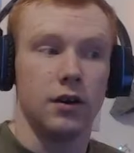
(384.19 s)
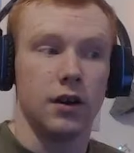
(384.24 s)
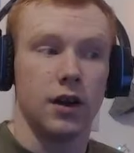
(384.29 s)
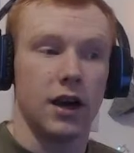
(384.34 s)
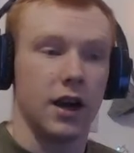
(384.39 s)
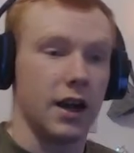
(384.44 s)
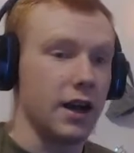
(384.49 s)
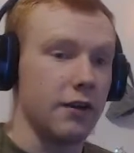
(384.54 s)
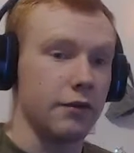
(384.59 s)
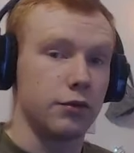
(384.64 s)

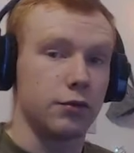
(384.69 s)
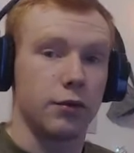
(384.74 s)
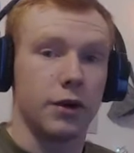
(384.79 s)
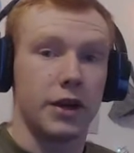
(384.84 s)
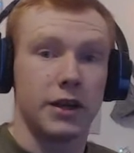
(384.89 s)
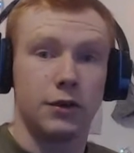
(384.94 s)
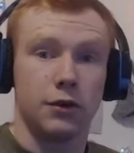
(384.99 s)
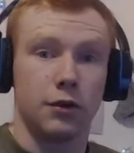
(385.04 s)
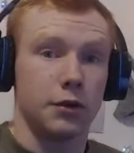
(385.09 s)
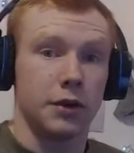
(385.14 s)
I have the
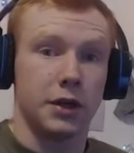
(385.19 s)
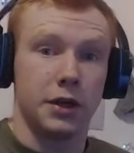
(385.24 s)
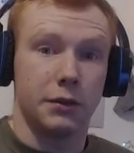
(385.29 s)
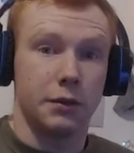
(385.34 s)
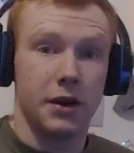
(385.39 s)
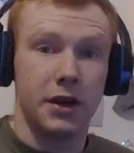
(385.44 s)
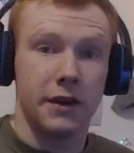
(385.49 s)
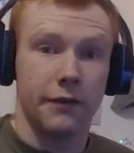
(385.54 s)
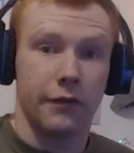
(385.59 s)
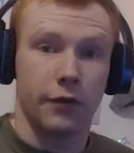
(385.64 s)
rank already
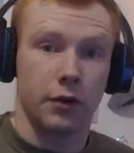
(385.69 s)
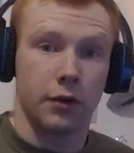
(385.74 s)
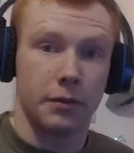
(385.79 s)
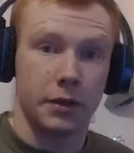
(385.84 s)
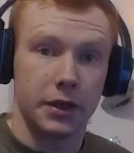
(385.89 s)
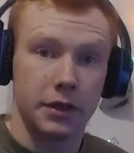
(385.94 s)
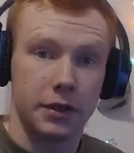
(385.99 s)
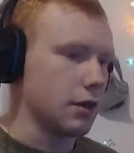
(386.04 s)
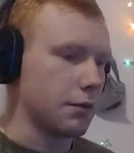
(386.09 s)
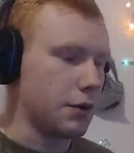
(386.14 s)
ready for it.
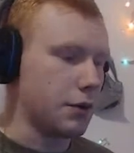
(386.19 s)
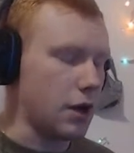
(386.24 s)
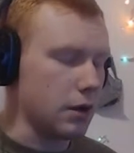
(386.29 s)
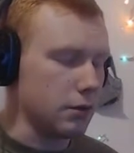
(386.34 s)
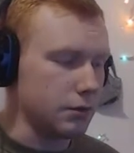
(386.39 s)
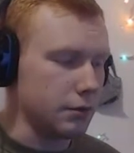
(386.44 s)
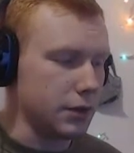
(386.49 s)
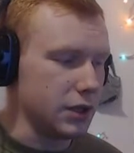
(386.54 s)
The problem